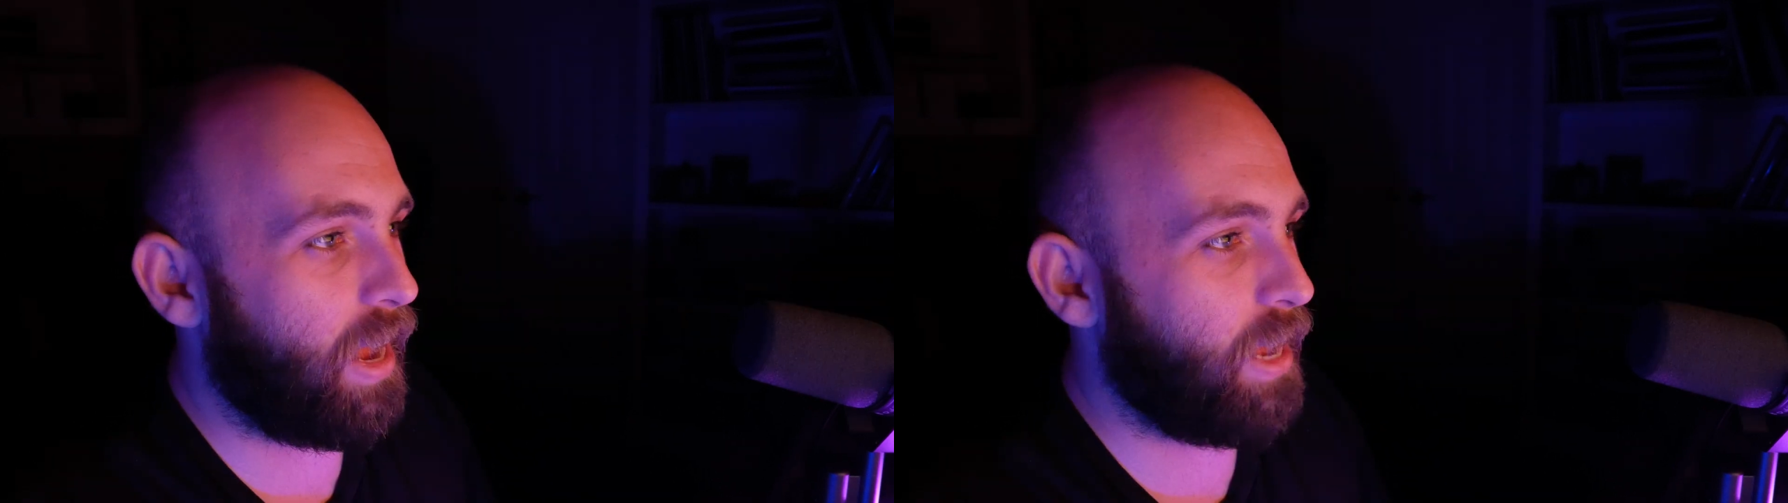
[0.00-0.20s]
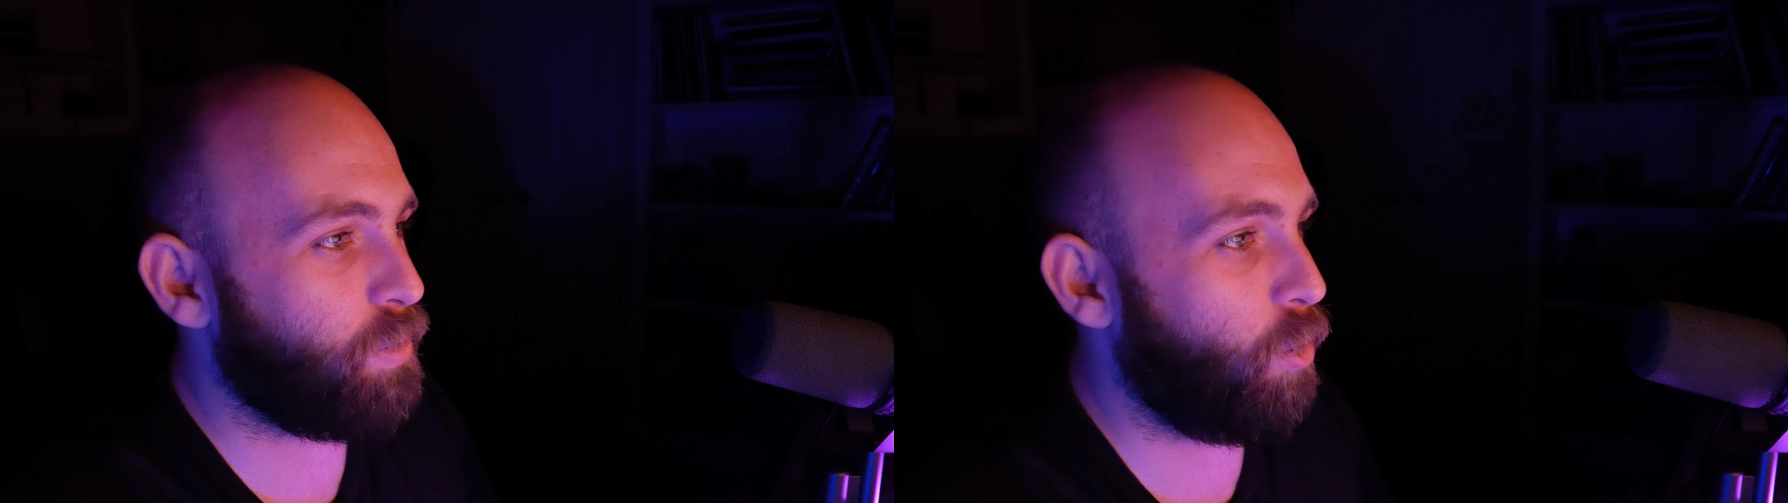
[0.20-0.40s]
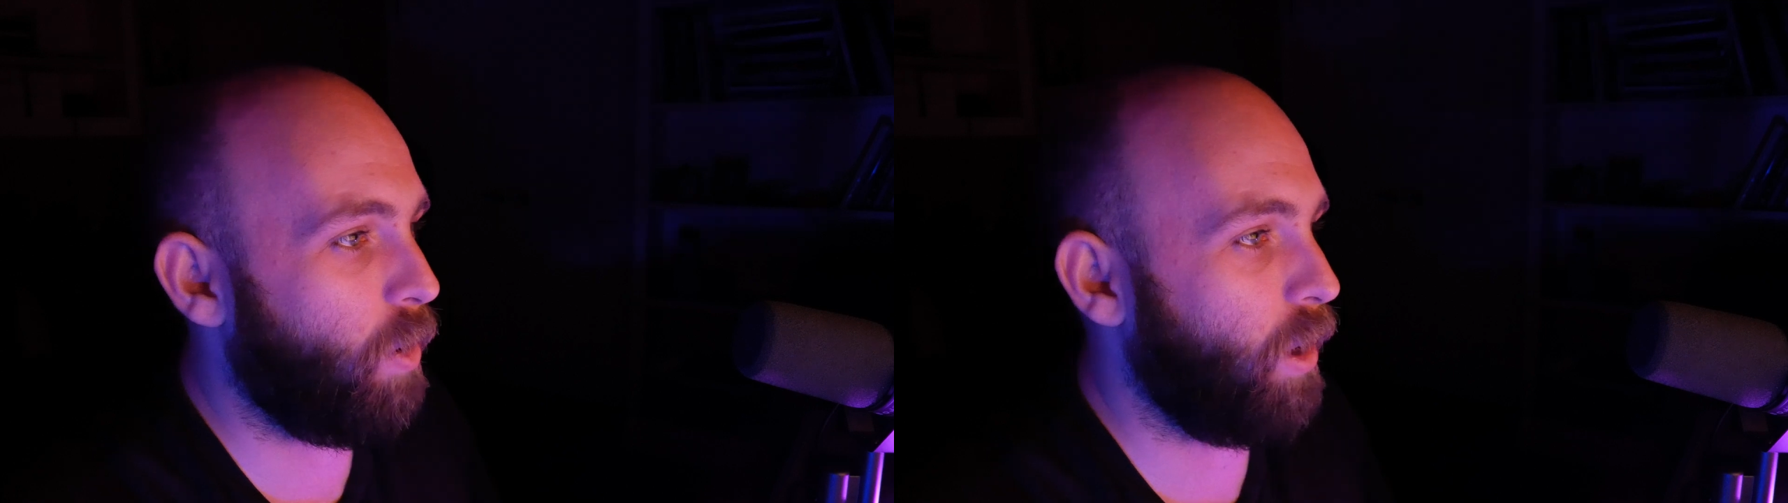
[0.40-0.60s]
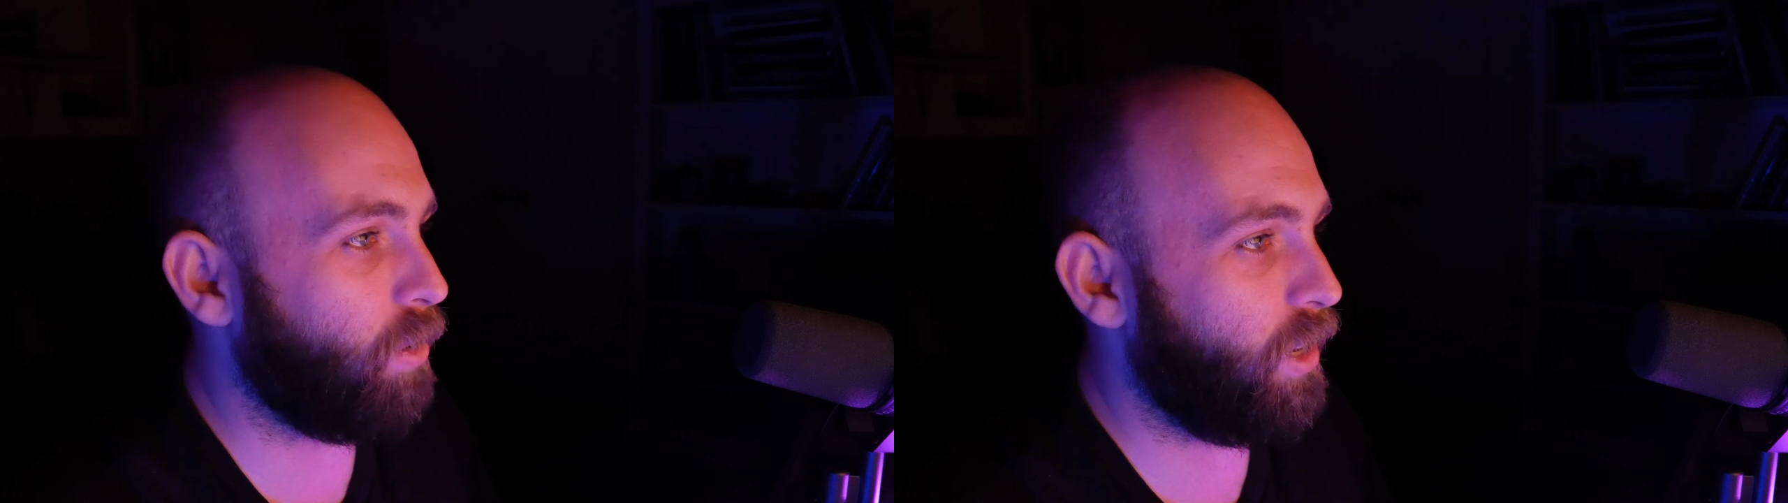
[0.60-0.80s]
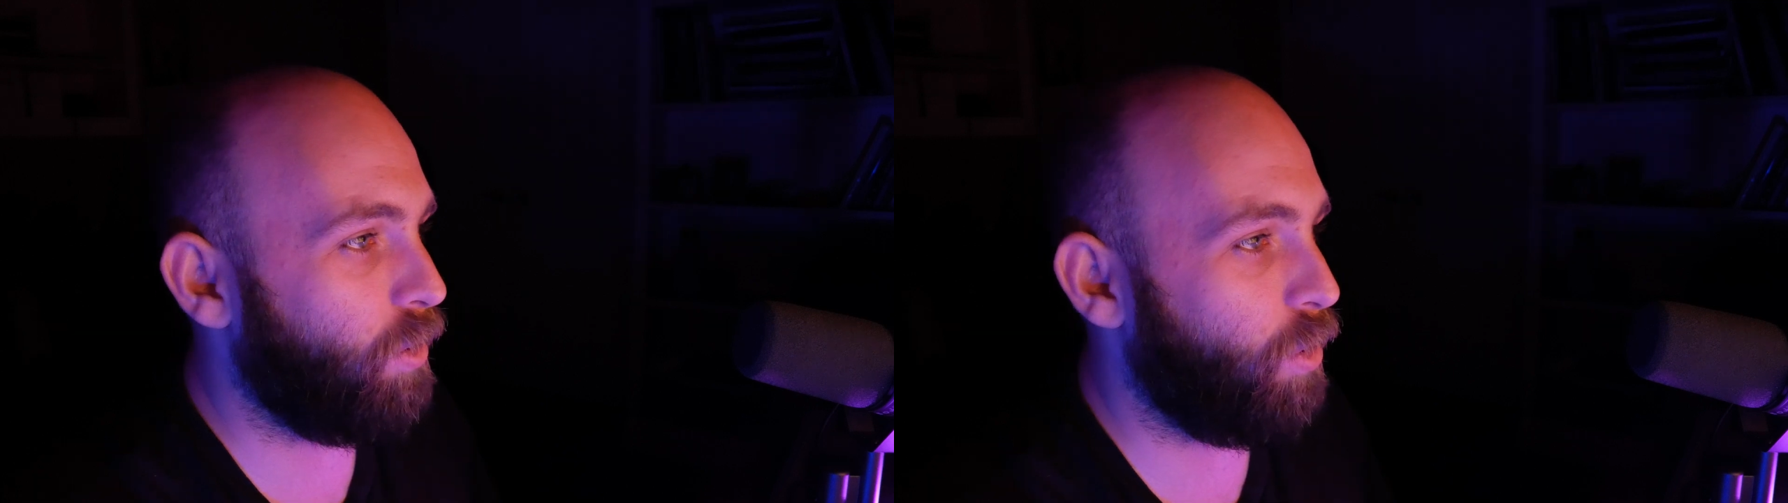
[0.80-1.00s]

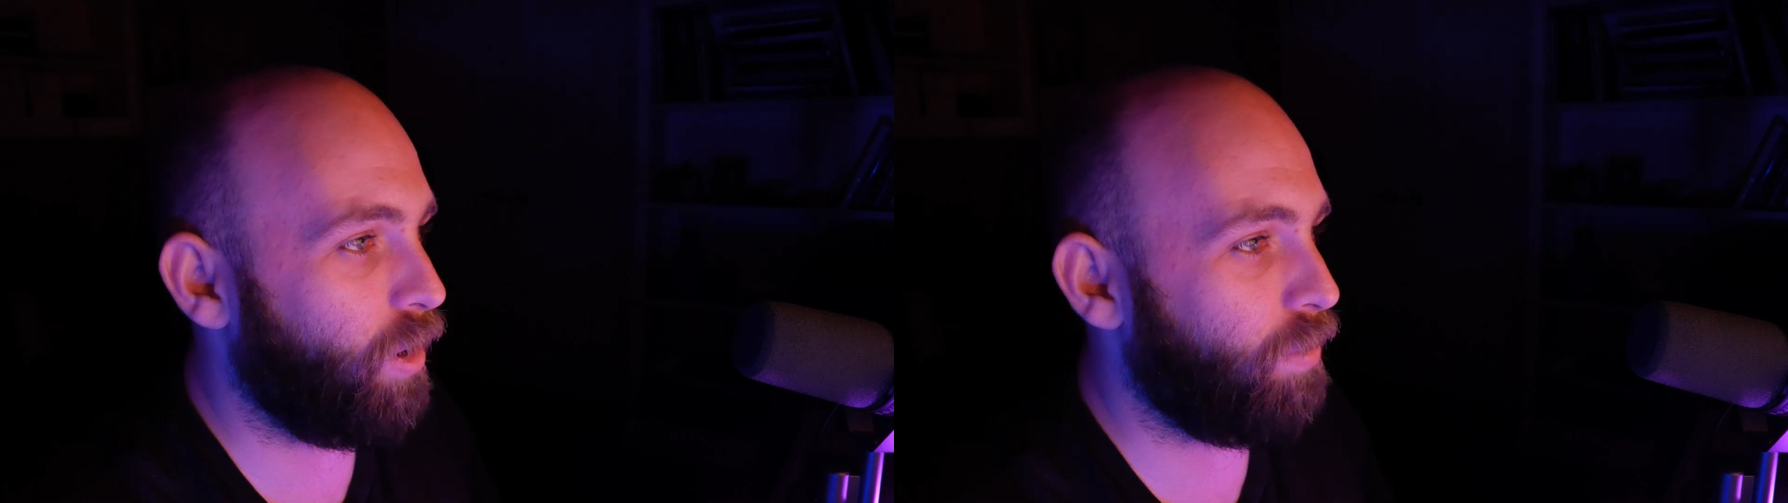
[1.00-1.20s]
Esmeralda or...